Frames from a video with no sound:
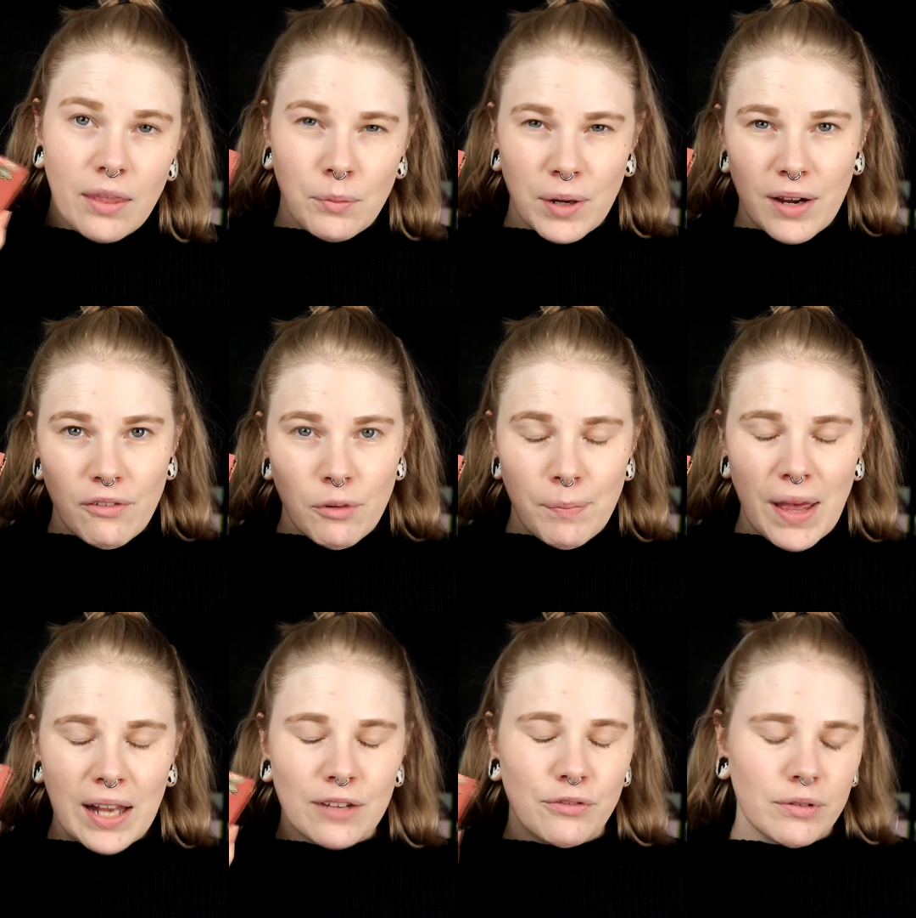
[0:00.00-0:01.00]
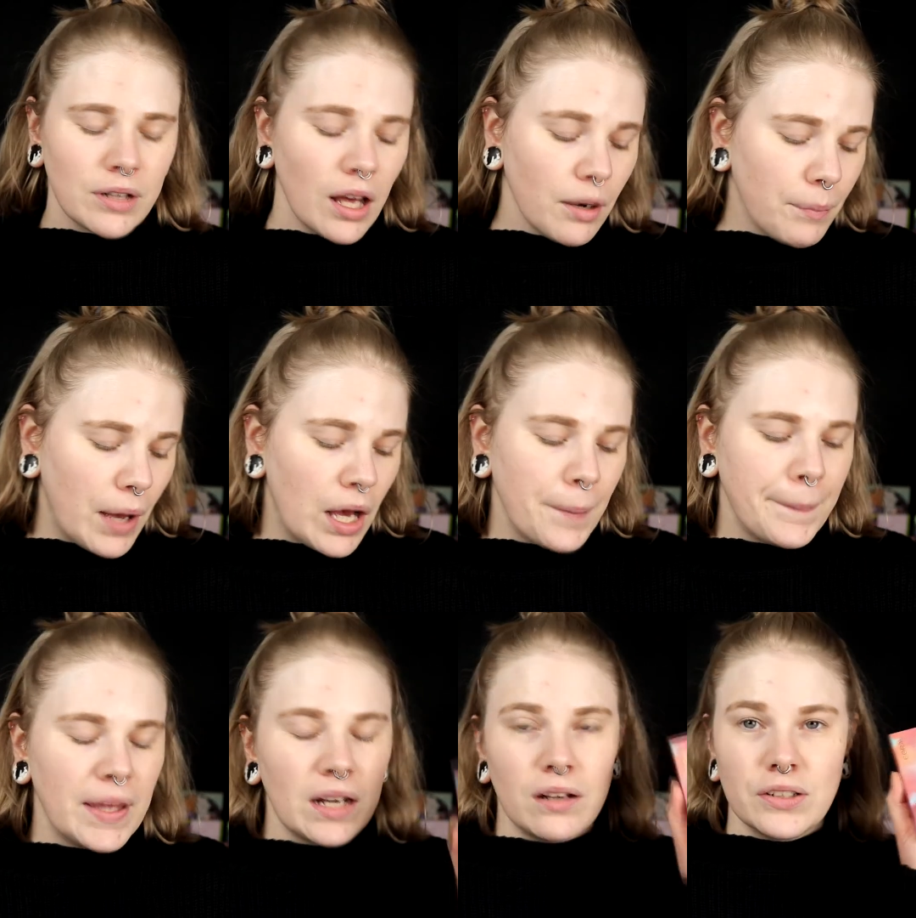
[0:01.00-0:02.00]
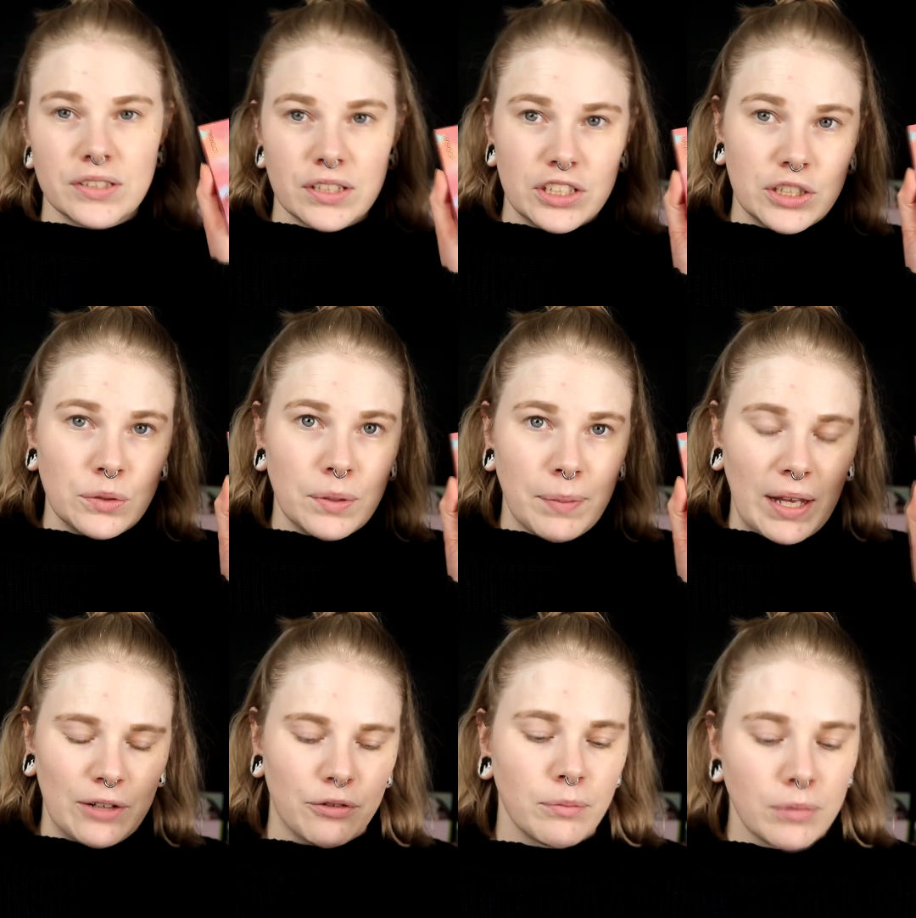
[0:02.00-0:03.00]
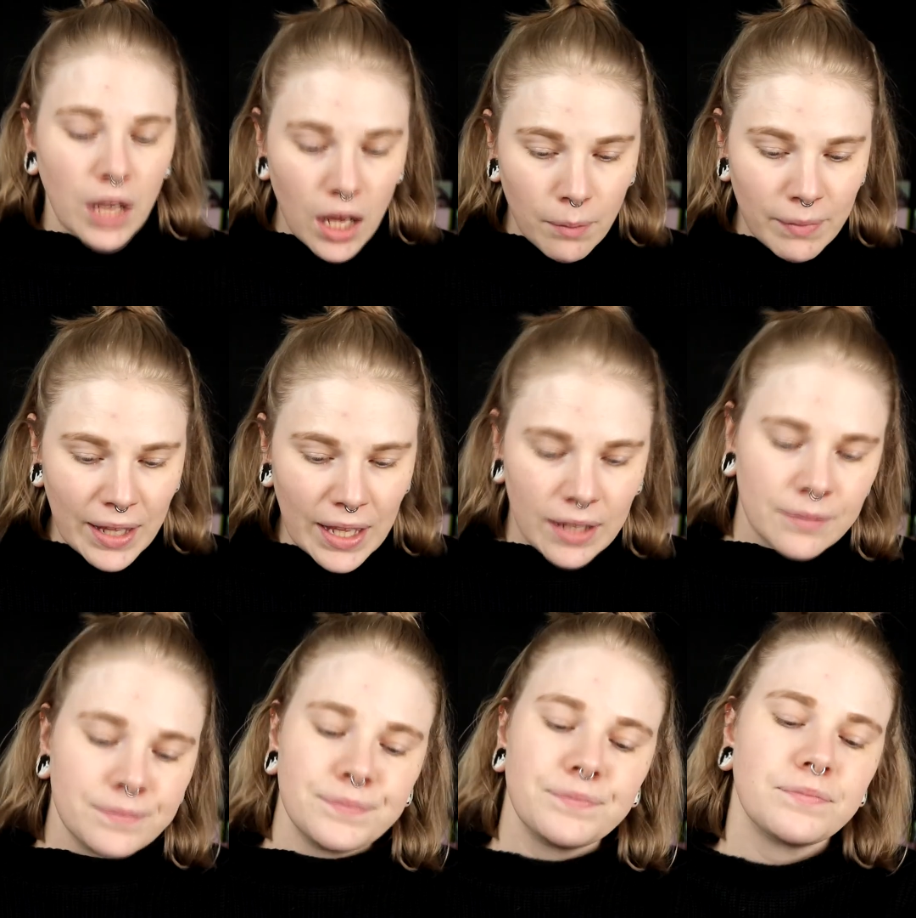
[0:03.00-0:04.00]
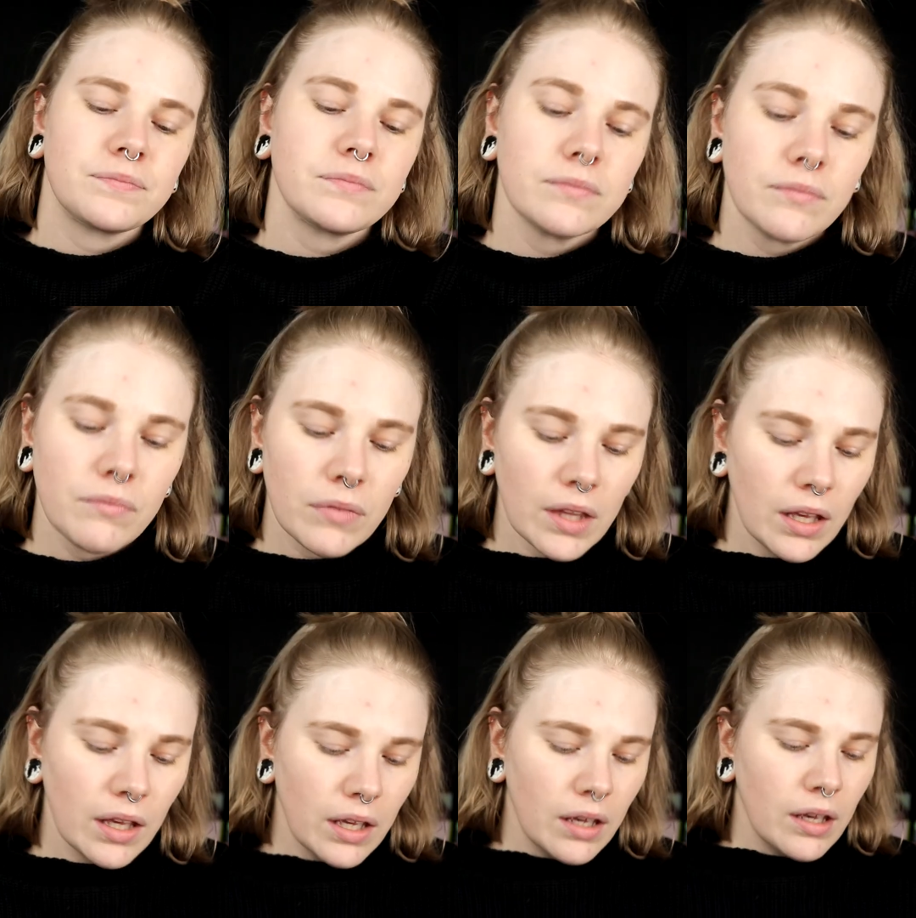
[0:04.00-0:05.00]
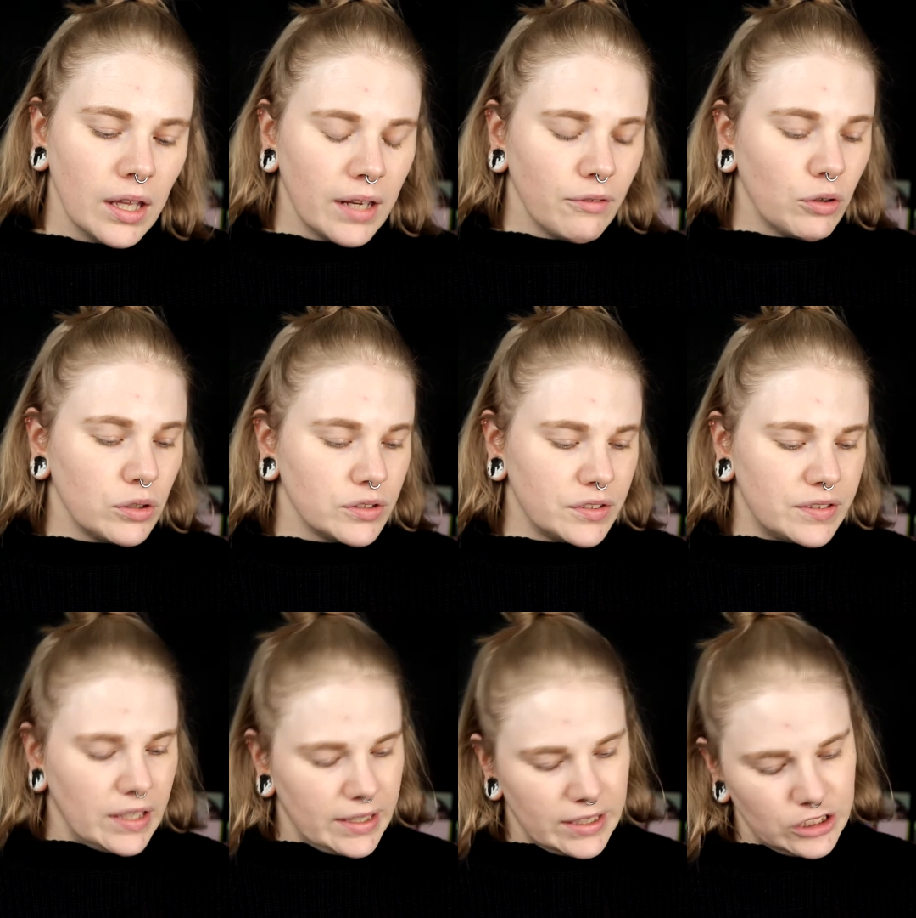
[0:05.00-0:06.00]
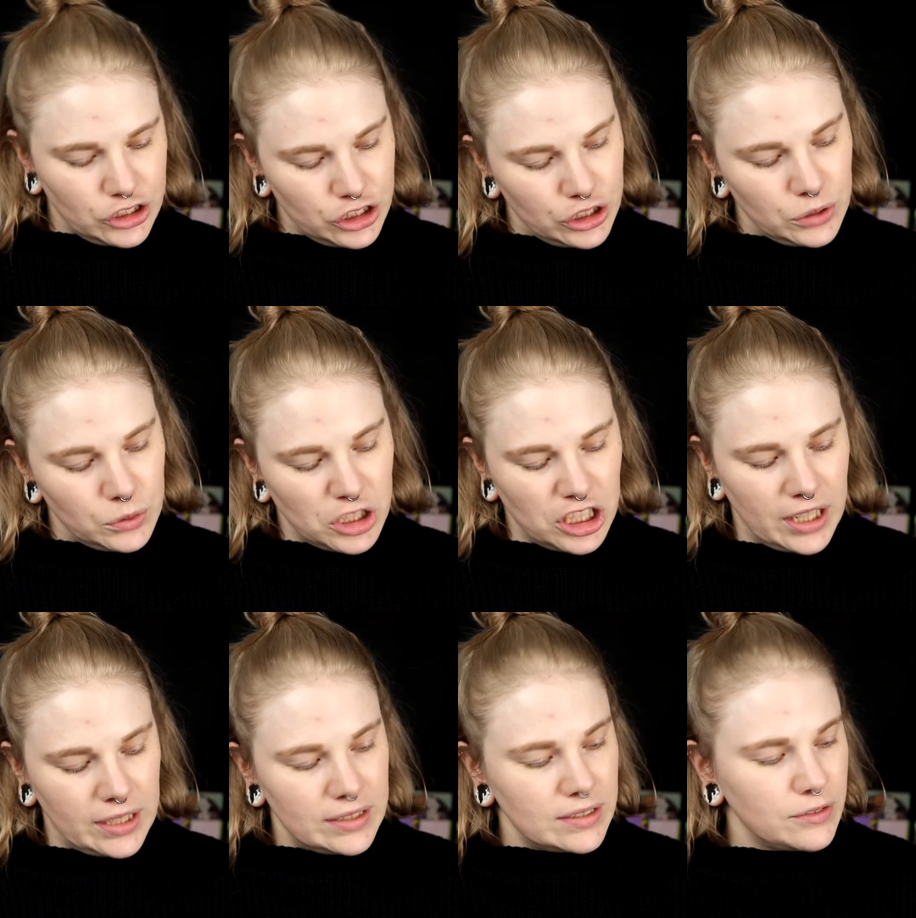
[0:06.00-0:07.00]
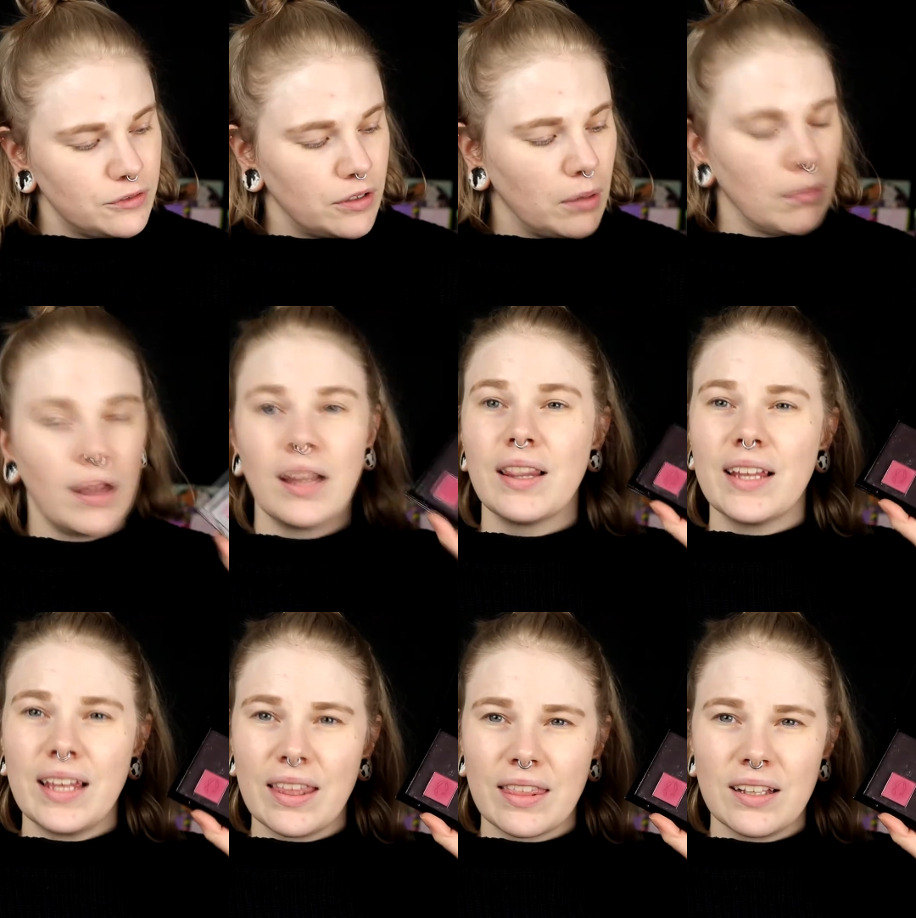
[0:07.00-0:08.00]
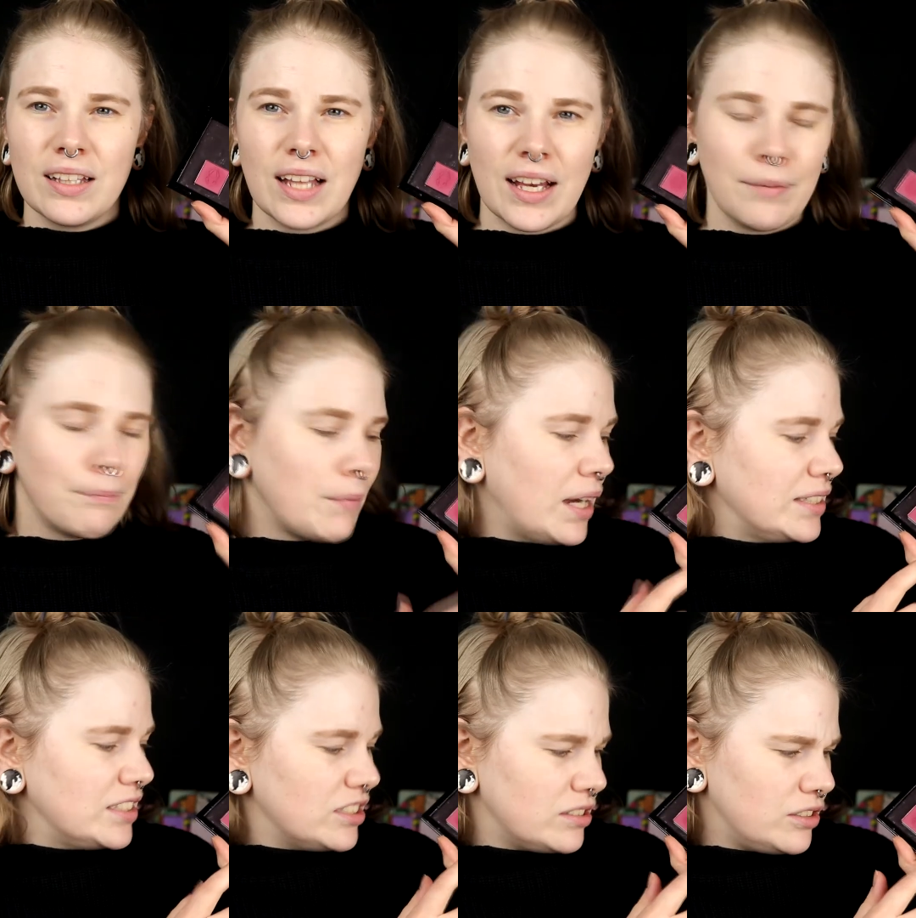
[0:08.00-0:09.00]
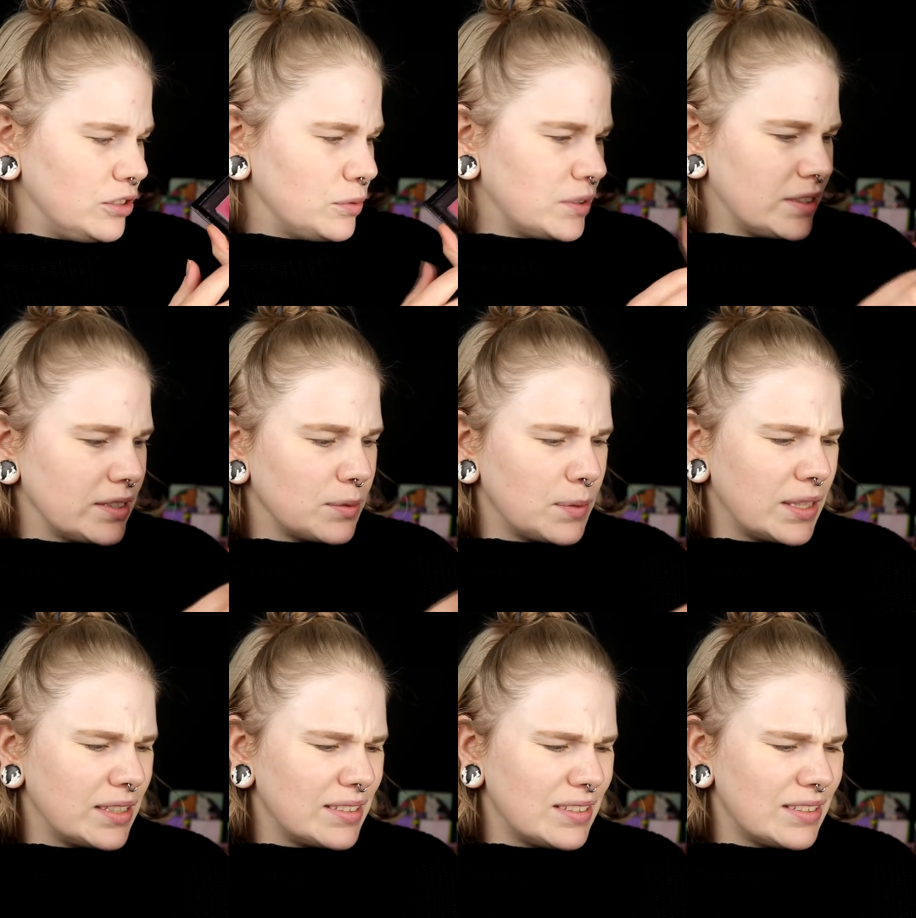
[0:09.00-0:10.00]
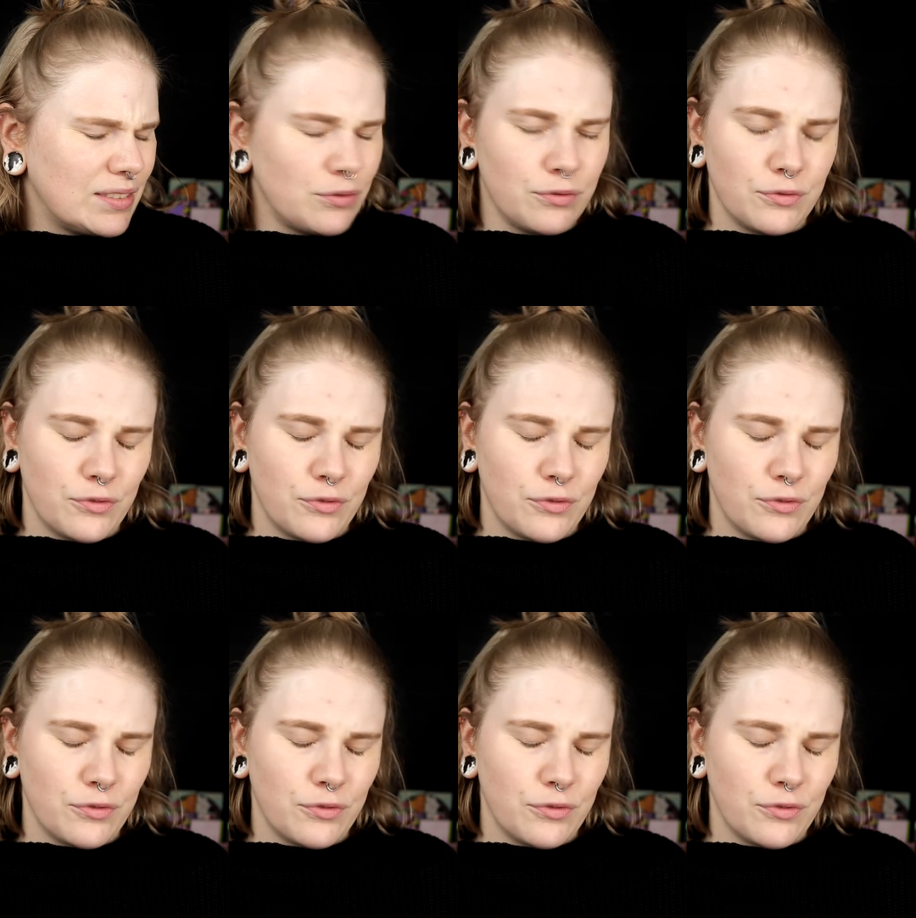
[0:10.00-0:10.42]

the Whatever palette from Colourpop, and also the Cutie palette from Nabla. And I've also taken two shades from Lethal. I might just use this one. This is